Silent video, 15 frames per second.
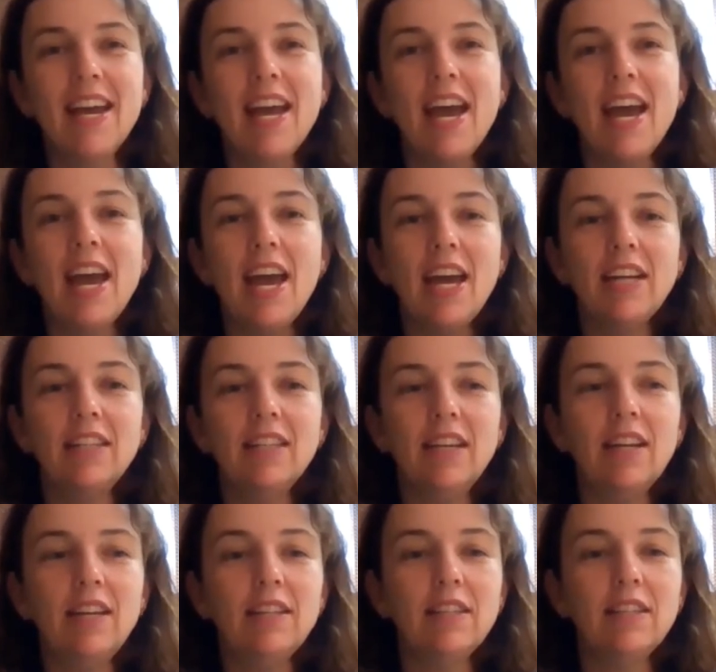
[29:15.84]
And
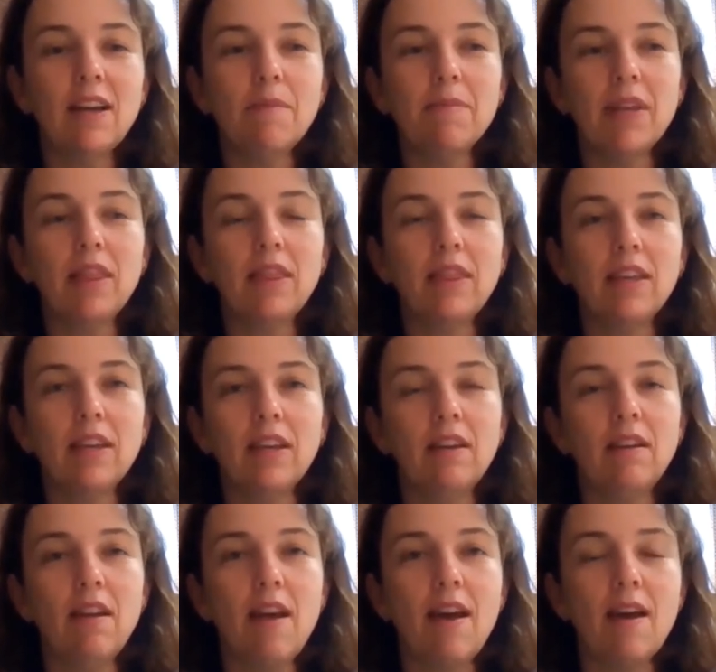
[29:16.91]
it is something that
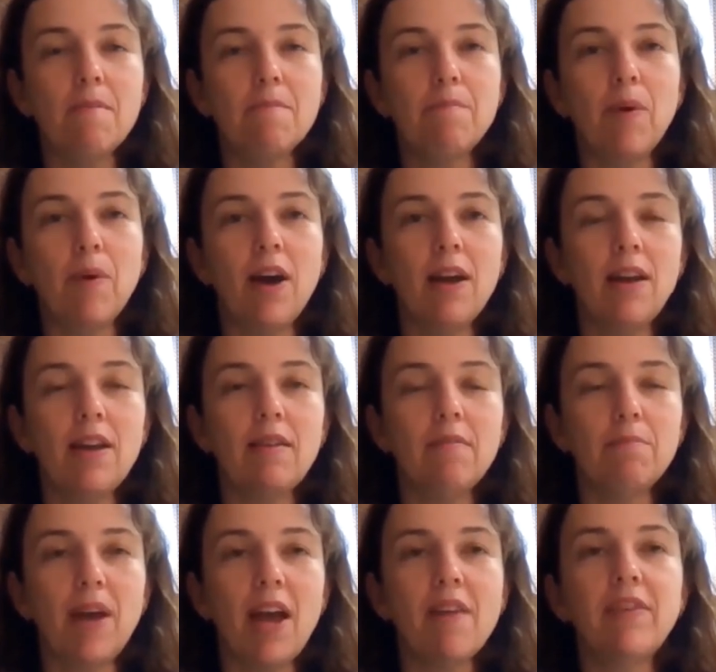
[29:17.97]
by
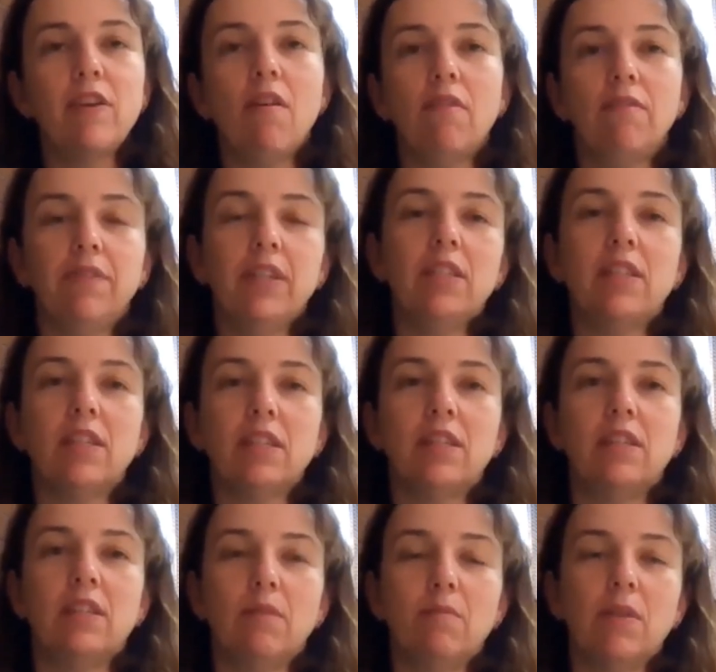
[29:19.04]
having confidence in a
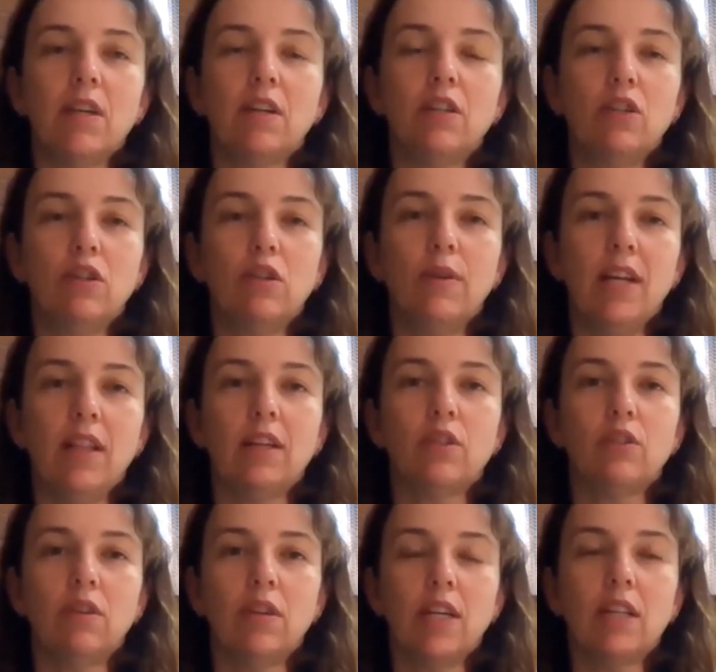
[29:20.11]
system that can do
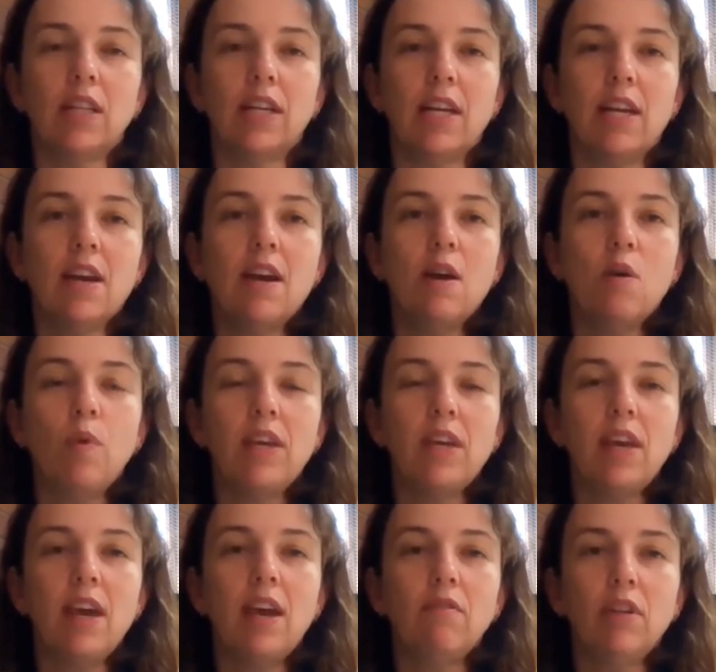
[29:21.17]
electronically, we
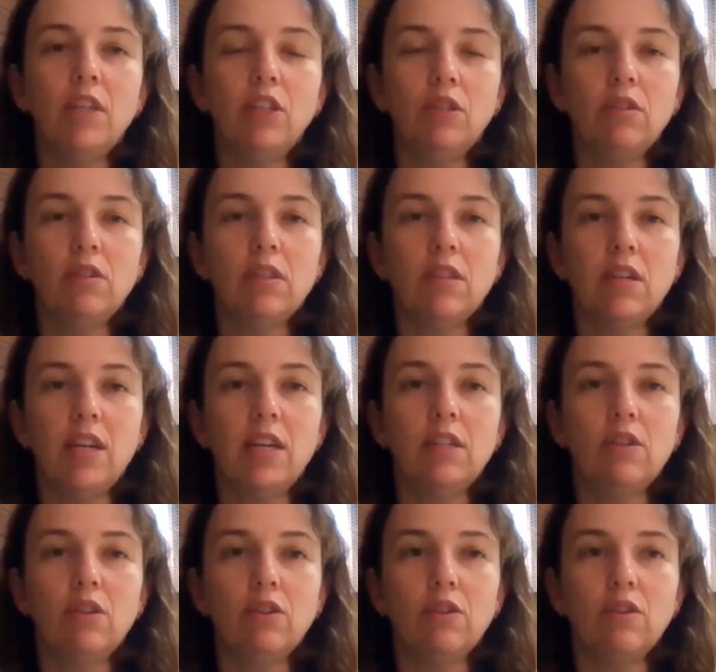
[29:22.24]
can reduce the need
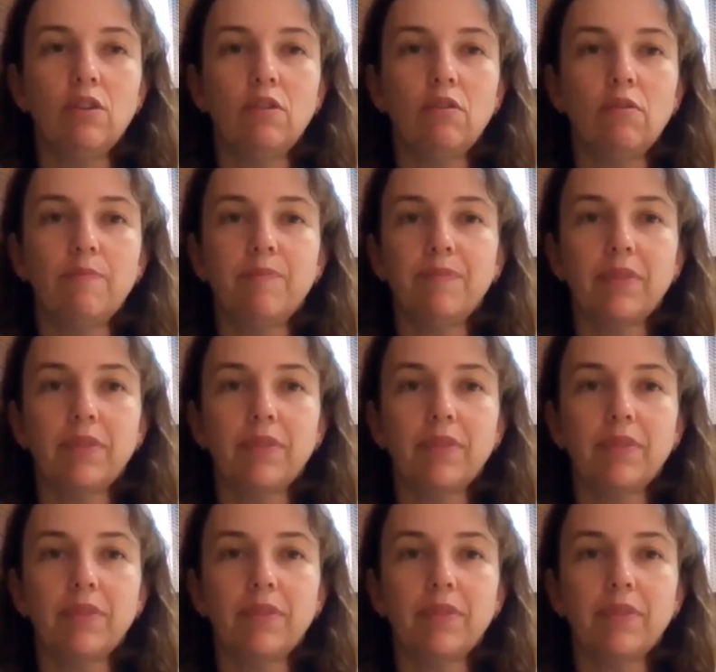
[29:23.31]
to